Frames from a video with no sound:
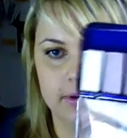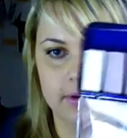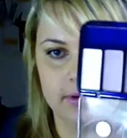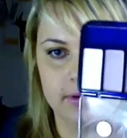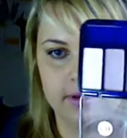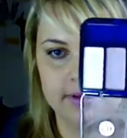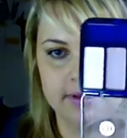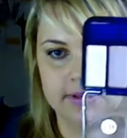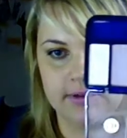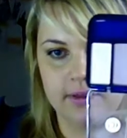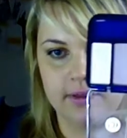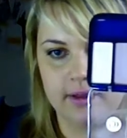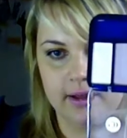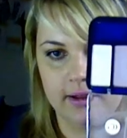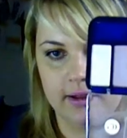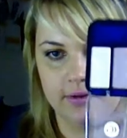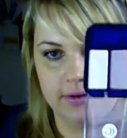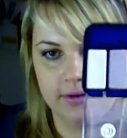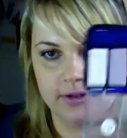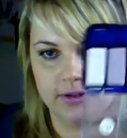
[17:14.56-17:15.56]
These are the
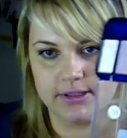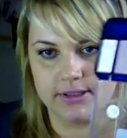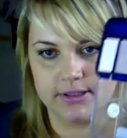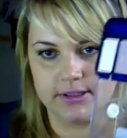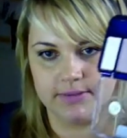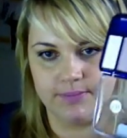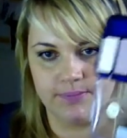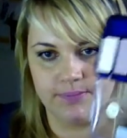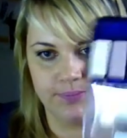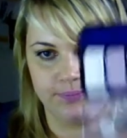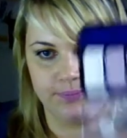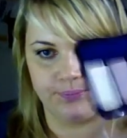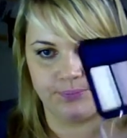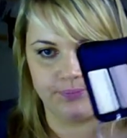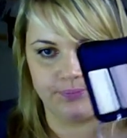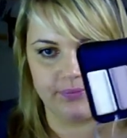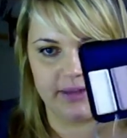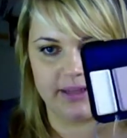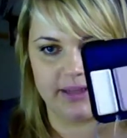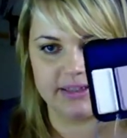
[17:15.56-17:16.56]
colors,
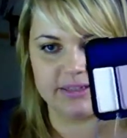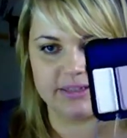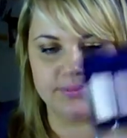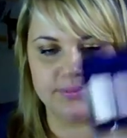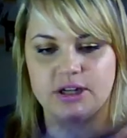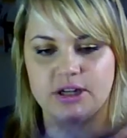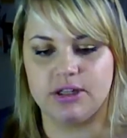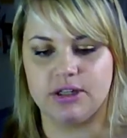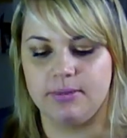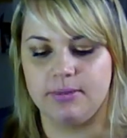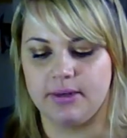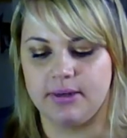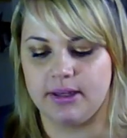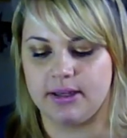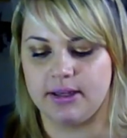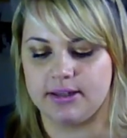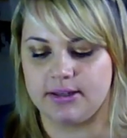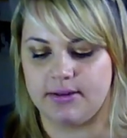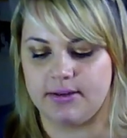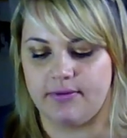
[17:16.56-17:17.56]
and especially
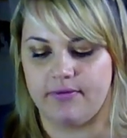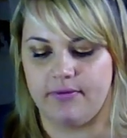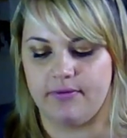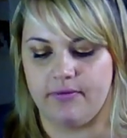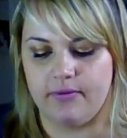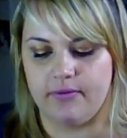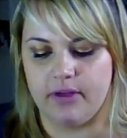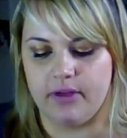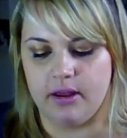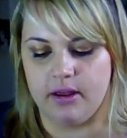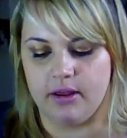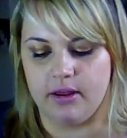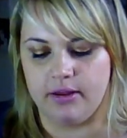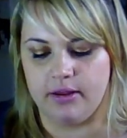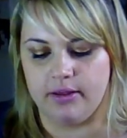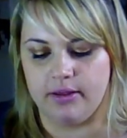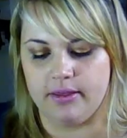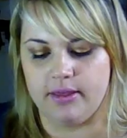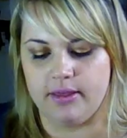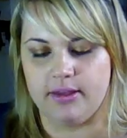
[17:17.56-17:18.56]
because of
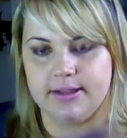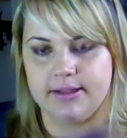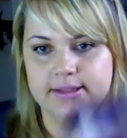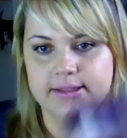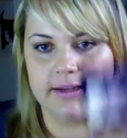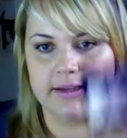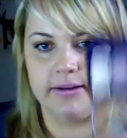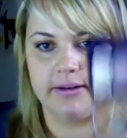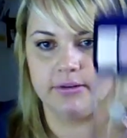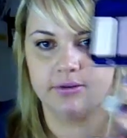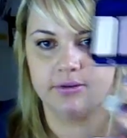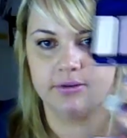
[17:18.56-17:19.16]
this color